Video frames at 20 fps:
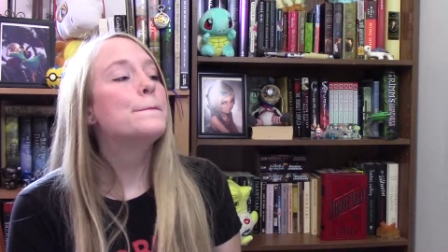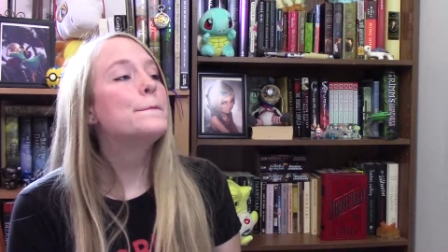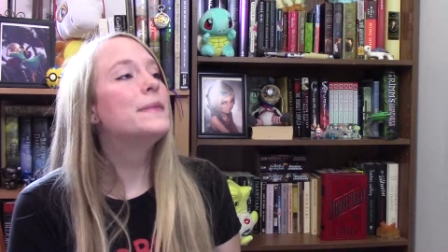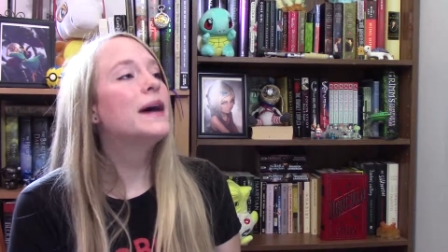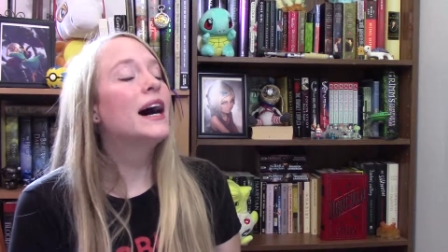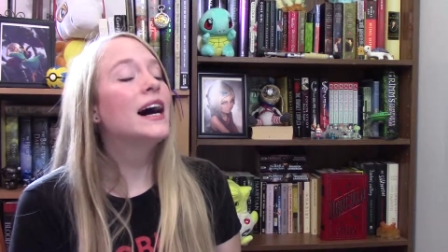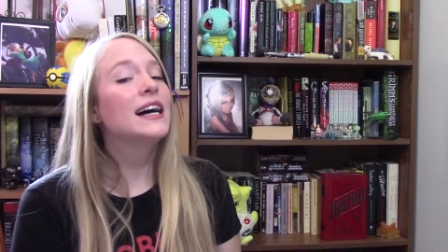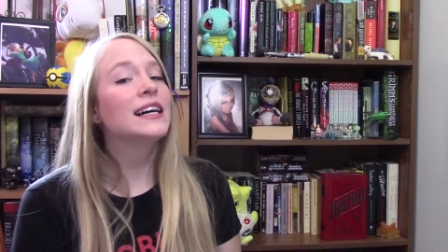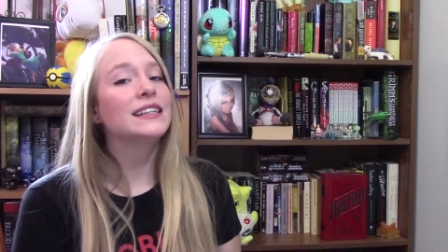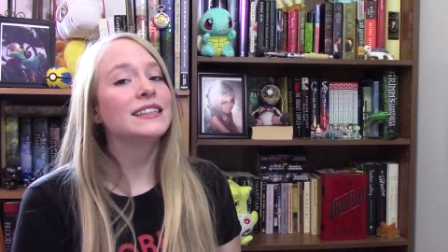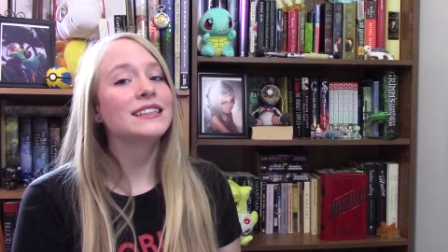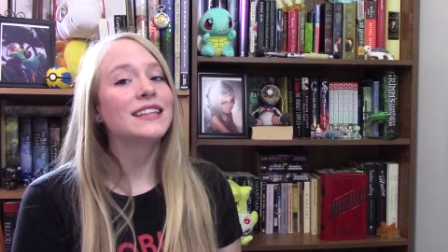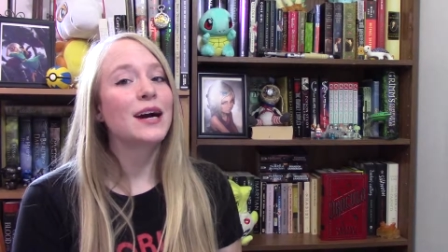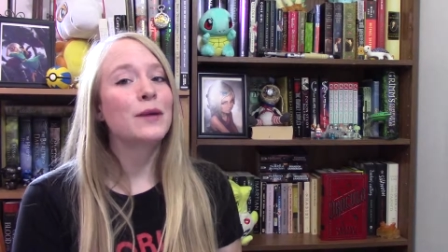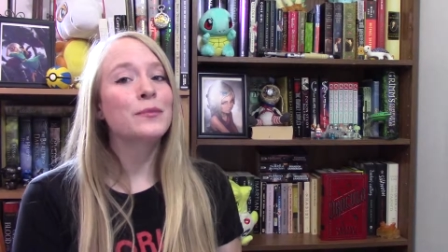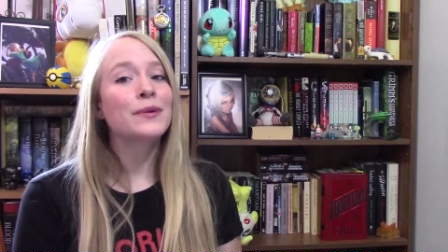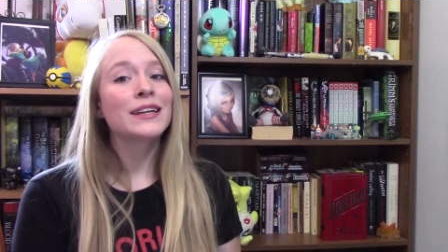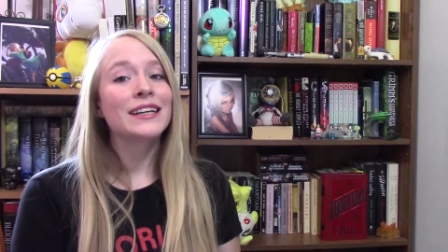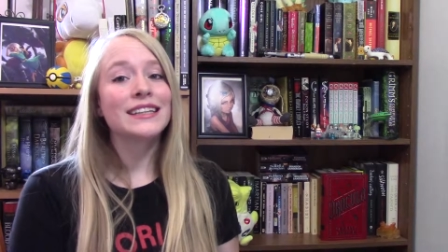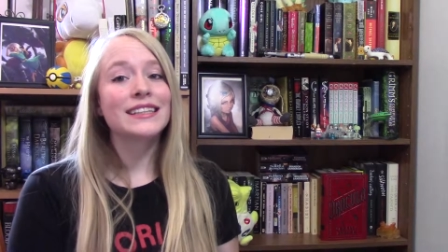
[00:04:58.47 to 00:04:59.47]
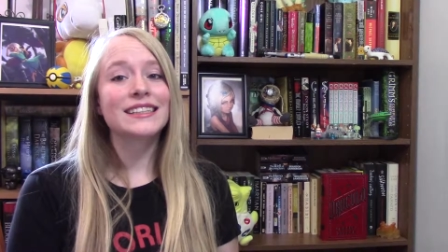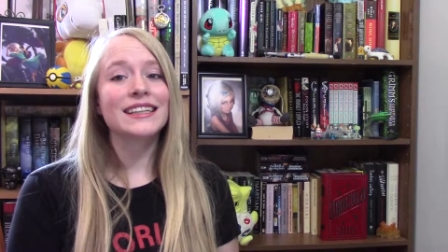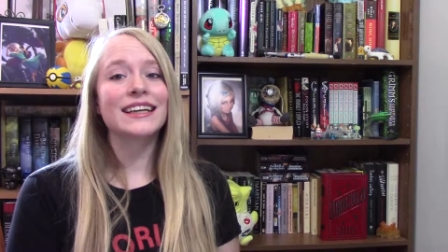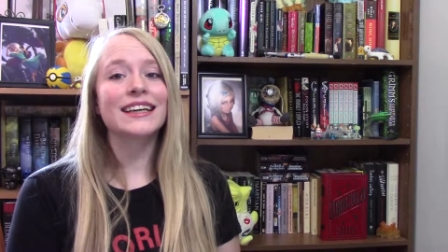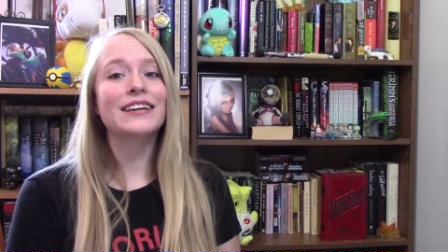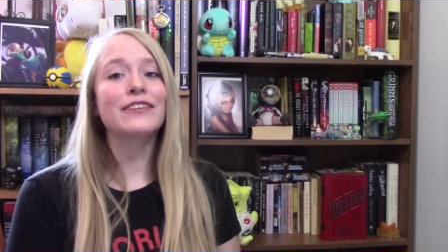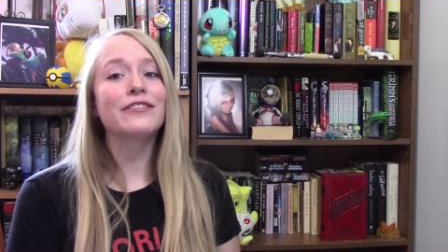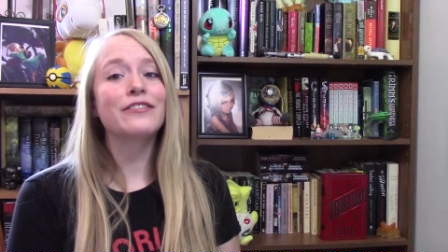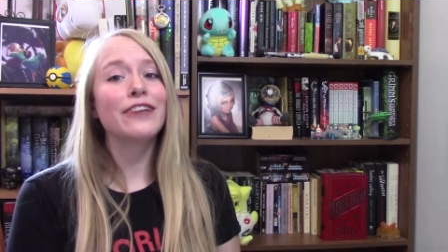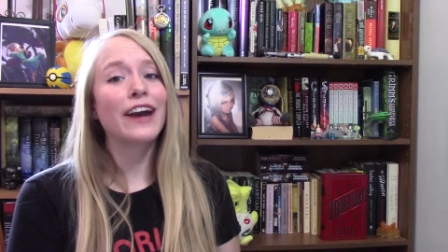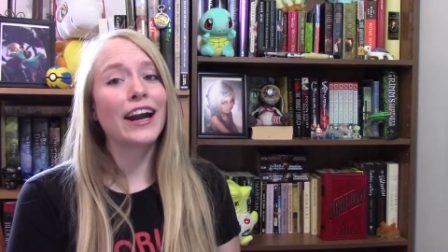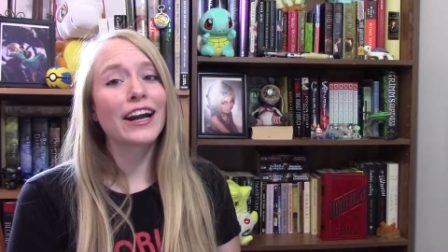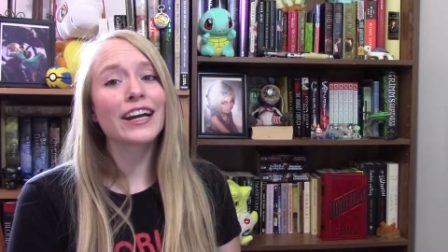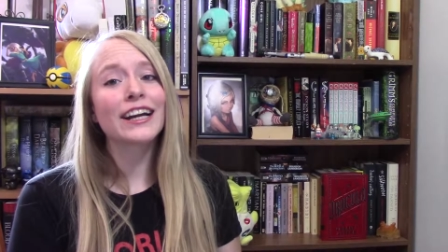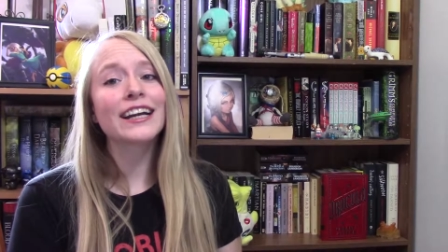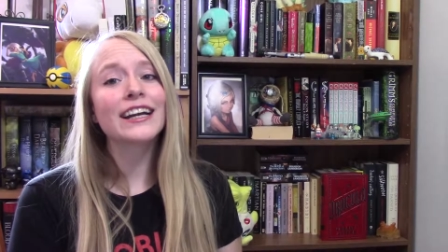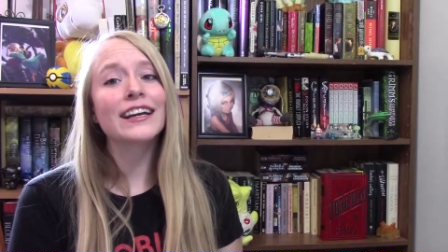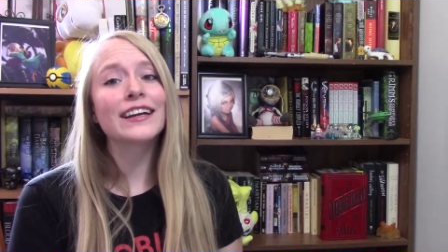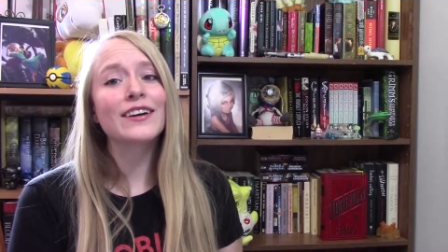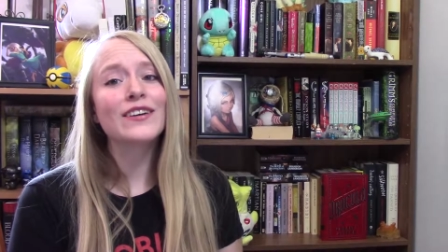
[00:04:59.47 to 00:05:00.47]
But I'm gonna dig
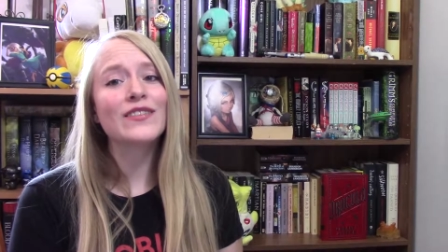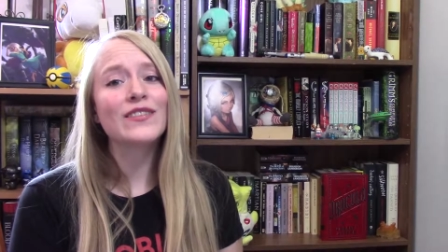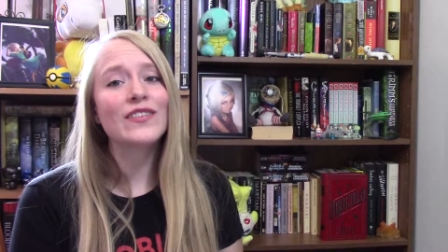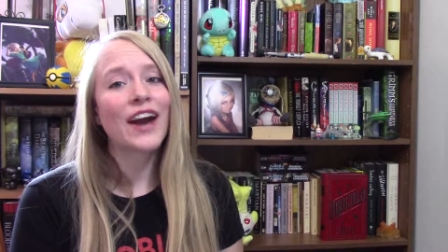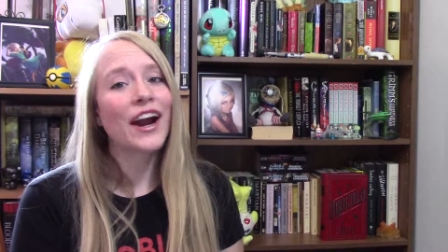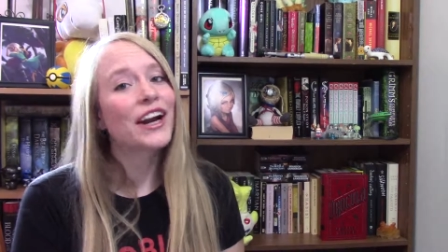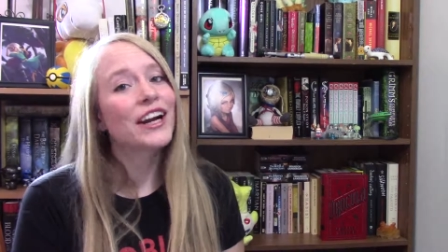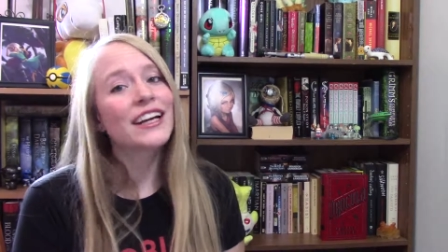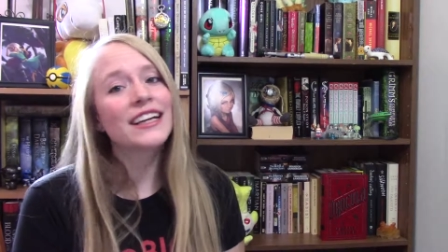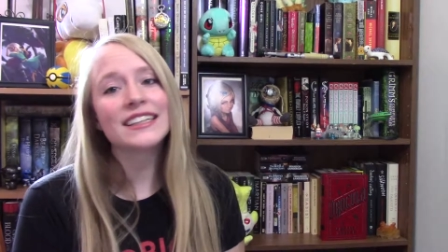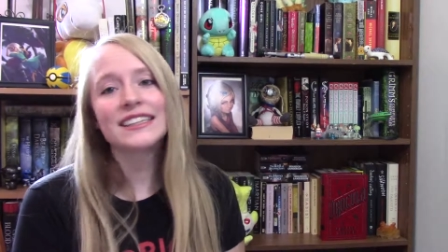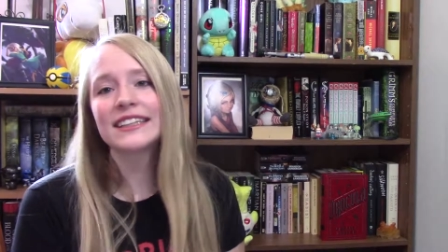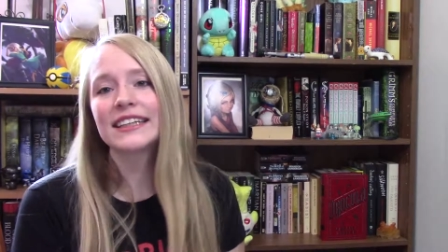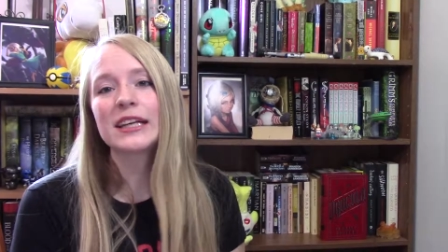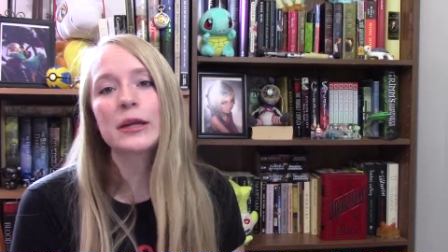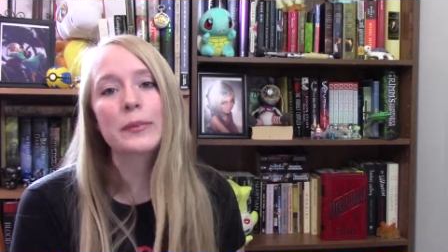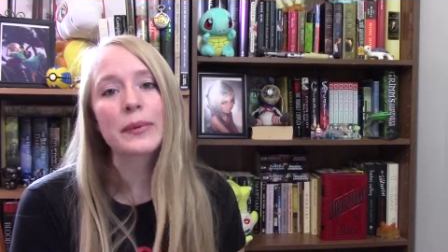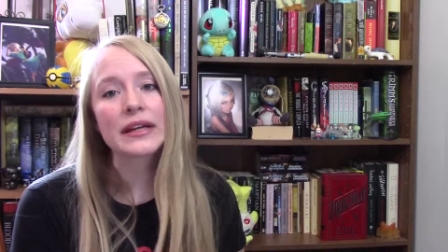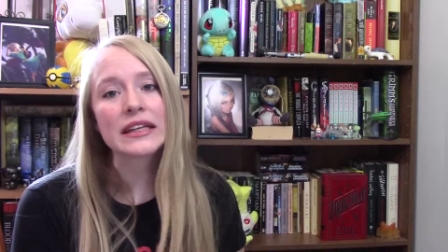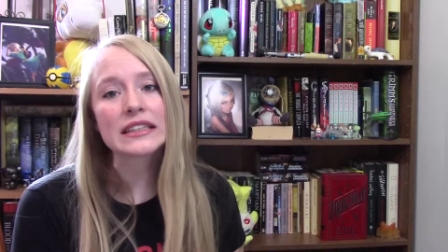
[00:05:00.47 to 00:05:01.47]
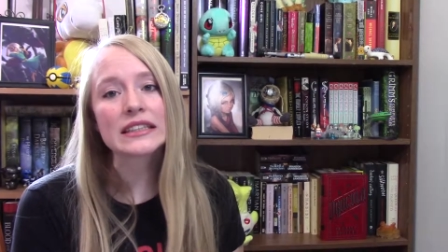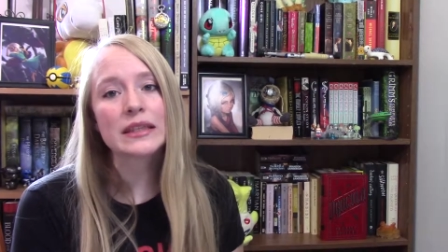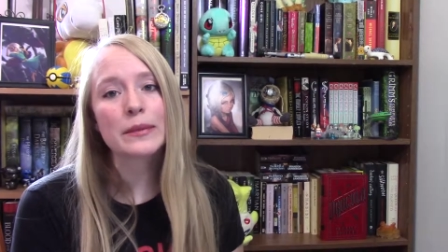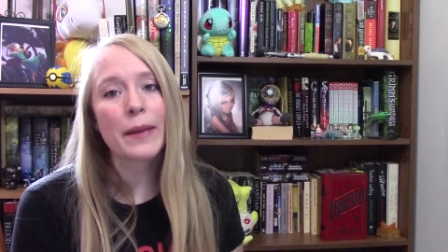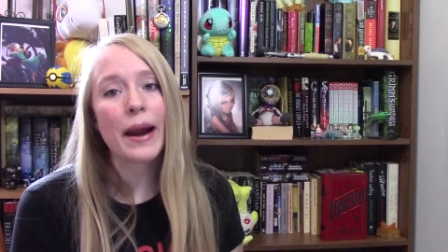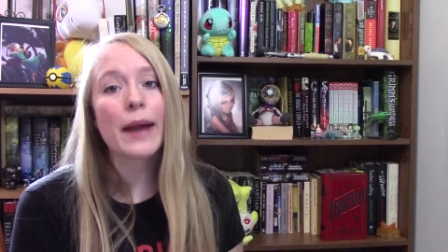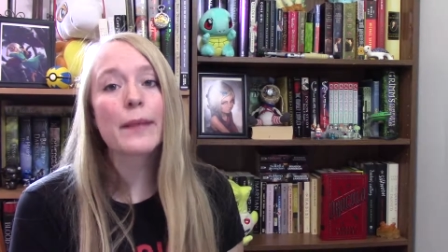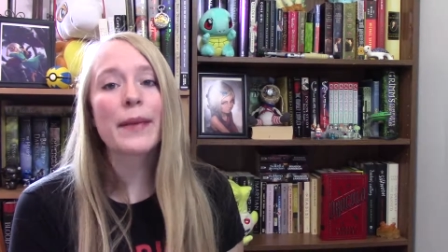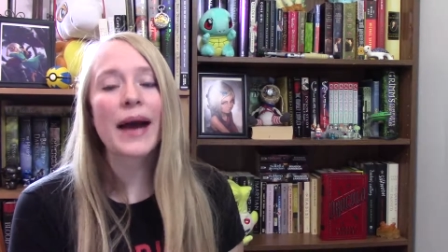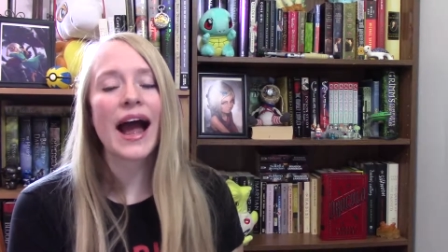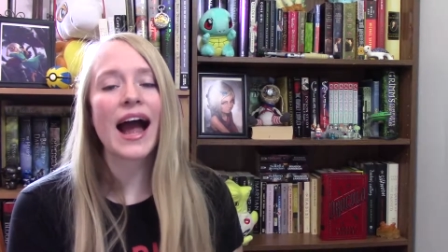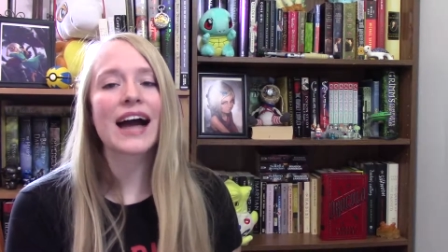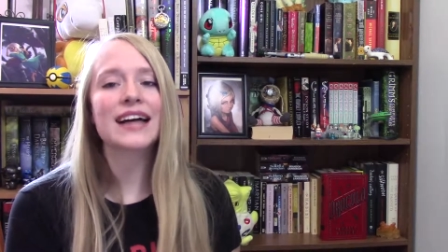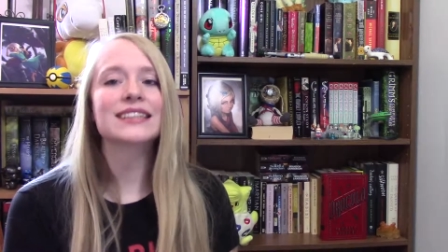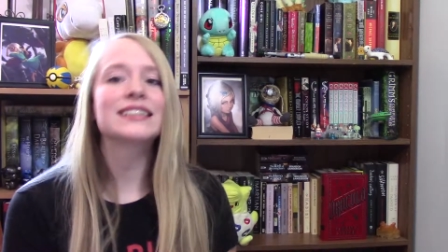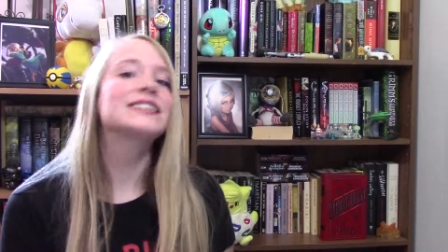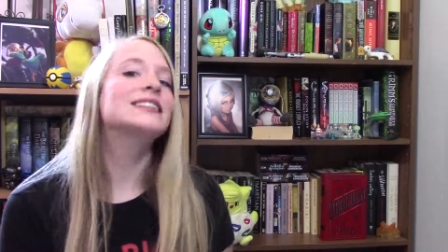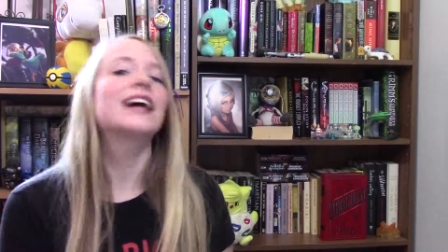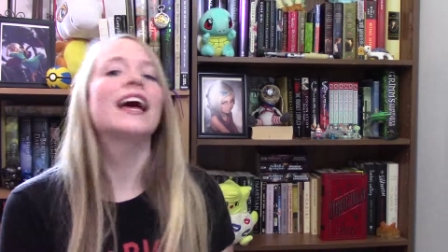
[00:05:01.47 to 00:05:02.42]
very, very deep into my past,